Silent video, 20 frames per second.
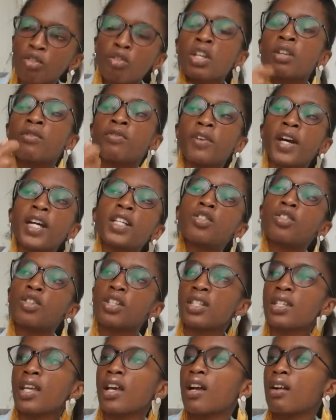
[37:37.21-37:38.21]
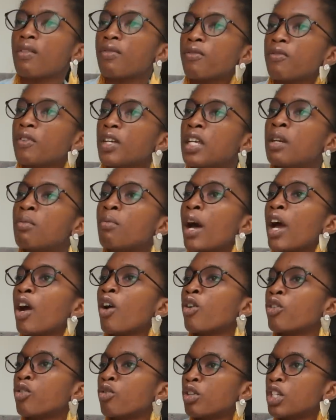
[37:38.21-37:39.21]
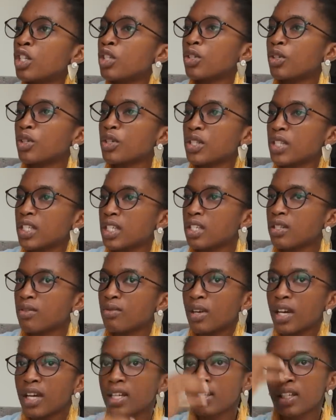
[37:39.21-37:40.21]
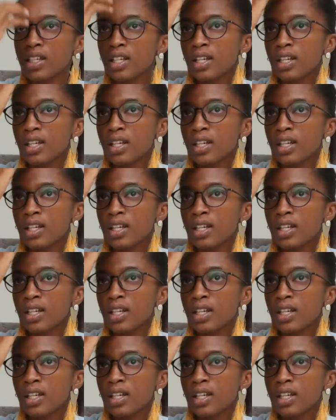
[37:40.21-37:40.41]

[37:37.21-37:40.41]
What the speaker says: You invite yourself, my own resources, right?